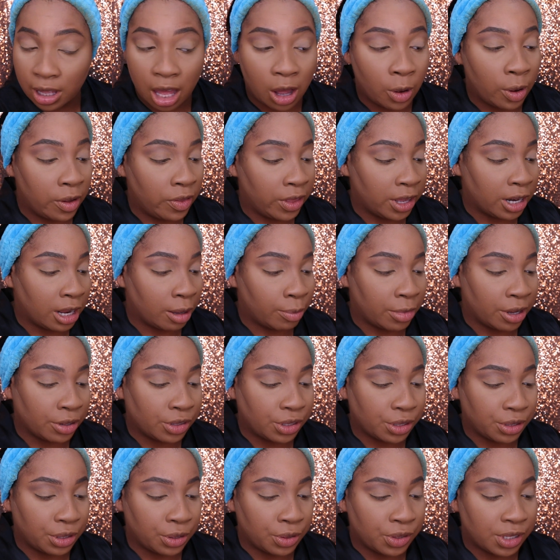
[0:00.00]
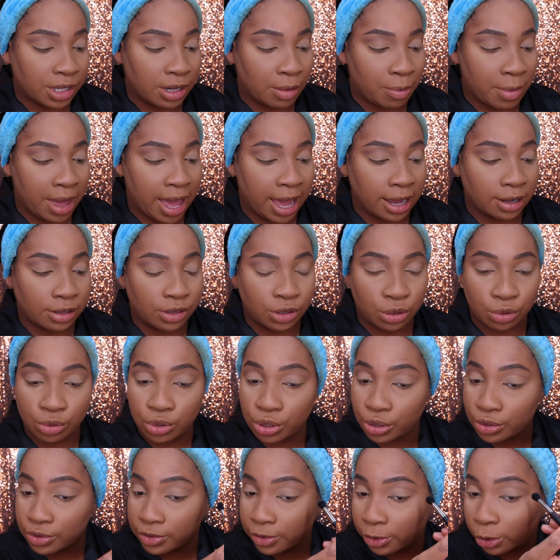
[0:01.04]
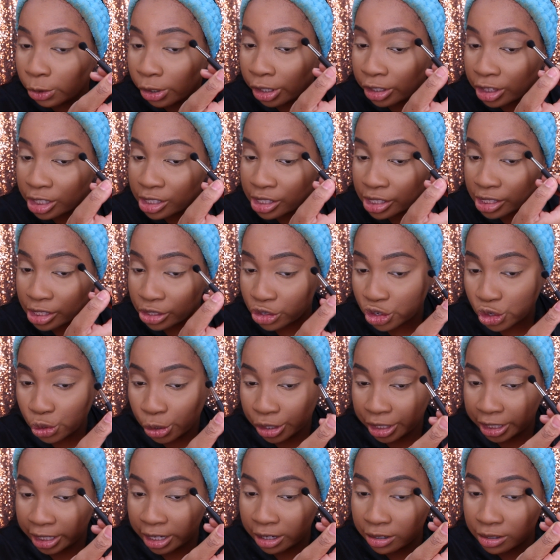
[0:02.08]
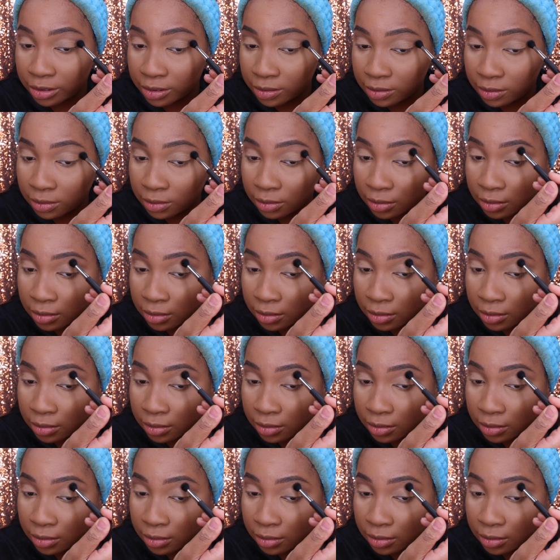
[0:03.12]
Oh, and then I'm also using a MAC 224. This is a short handle.